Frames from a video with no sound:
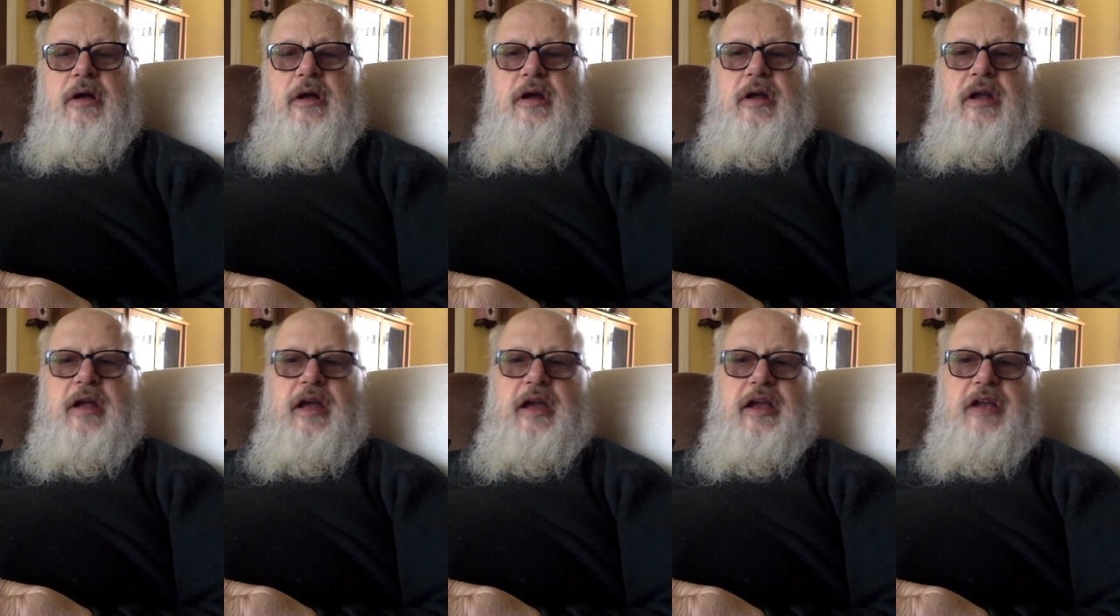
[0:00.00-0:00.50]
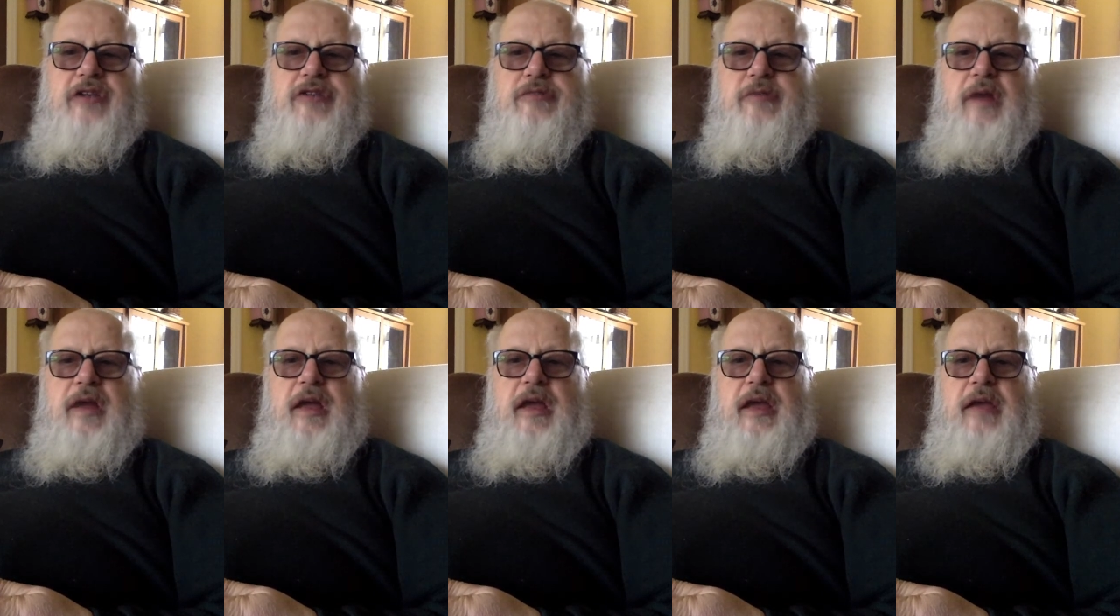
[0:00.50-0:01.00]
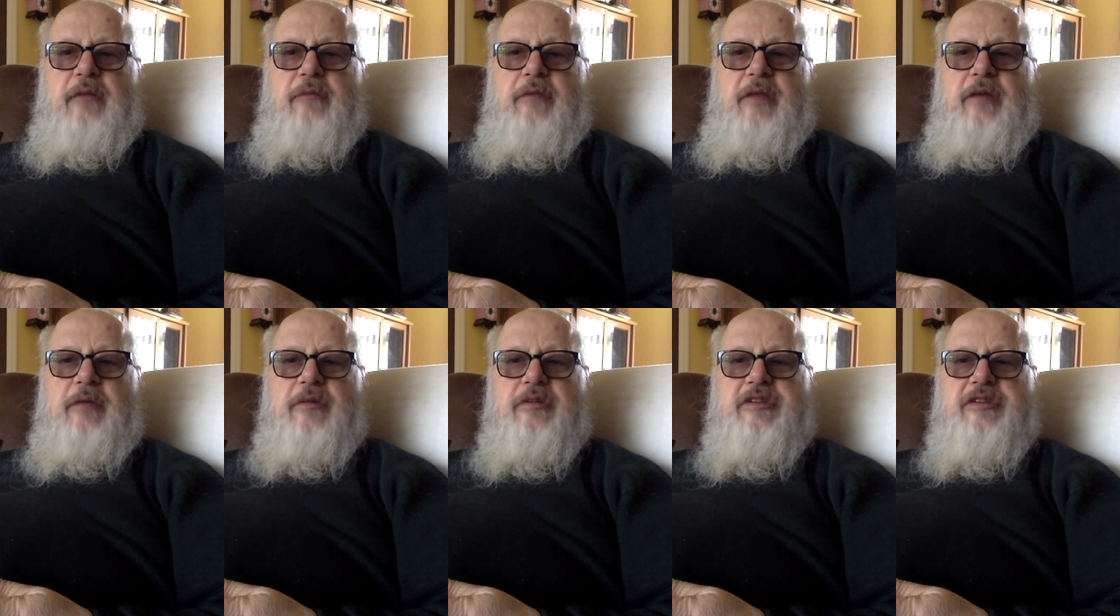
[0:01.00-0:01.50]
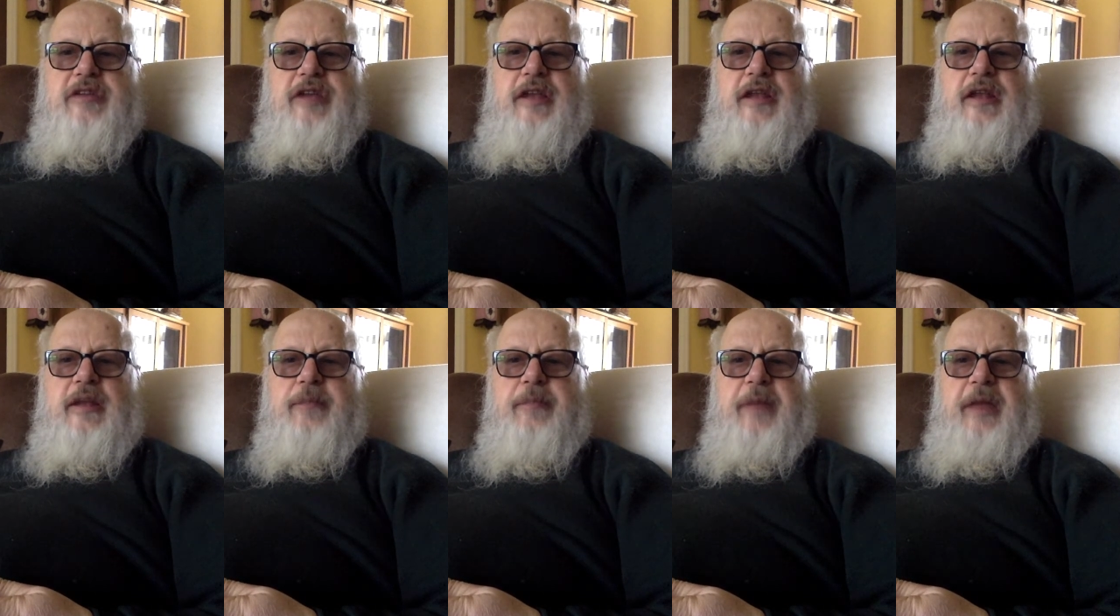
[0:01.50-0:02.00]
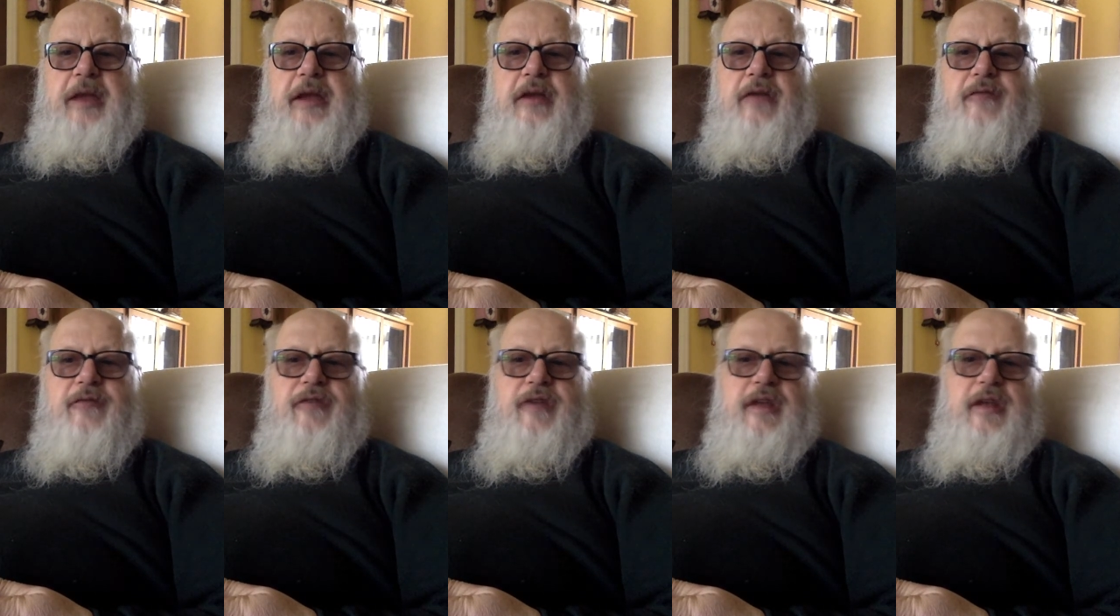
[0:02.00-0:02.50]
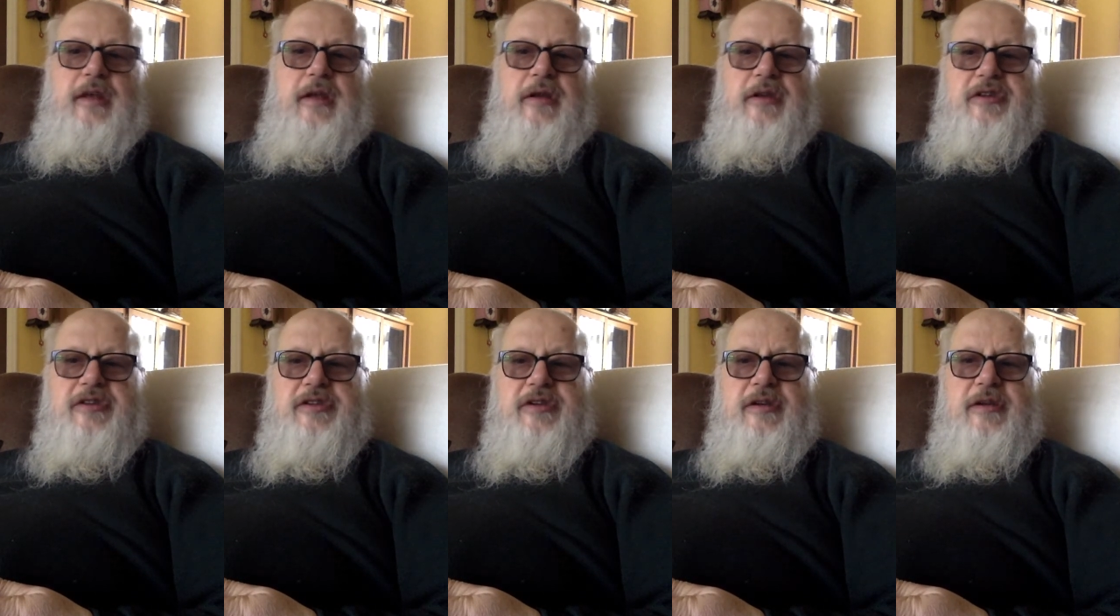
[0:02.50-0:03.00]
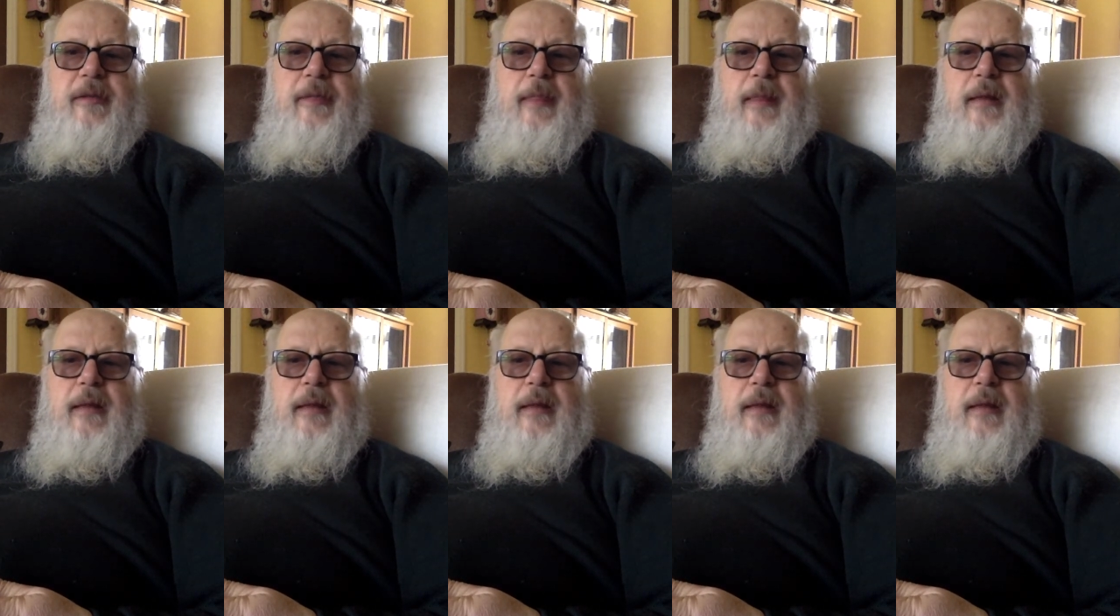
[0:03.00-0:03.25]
an age where he was still in the peak of fitness,